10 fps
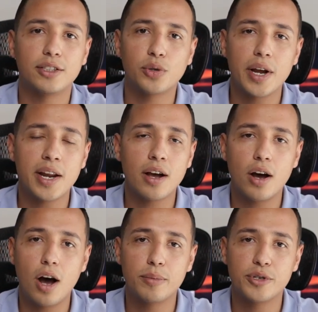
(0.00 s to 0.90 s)
Trading
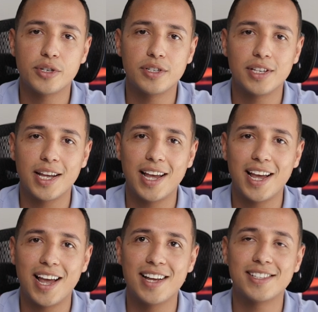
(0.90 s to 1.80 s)
options,
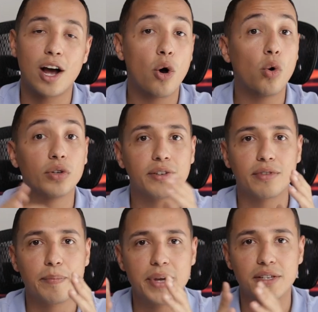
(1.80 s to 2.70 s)
it's a whole
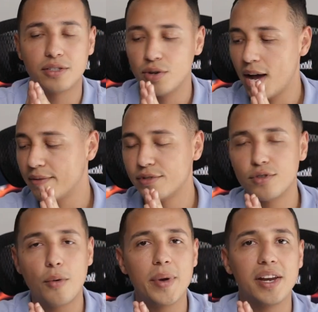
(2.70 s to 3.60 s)
different beast. You have
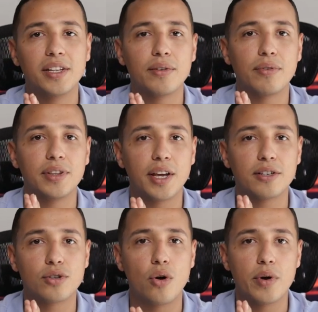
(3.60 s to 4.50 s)
so many different
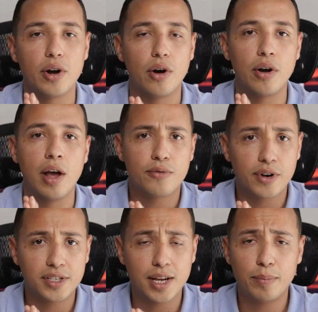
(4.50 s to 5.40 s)
things going on. For
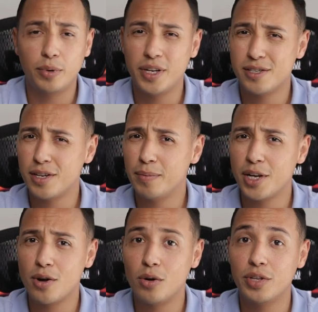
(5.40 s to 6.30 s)
example, there's
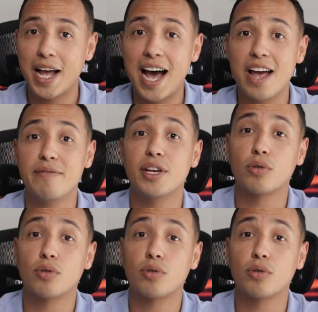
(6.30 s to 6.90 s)
something called the Ivy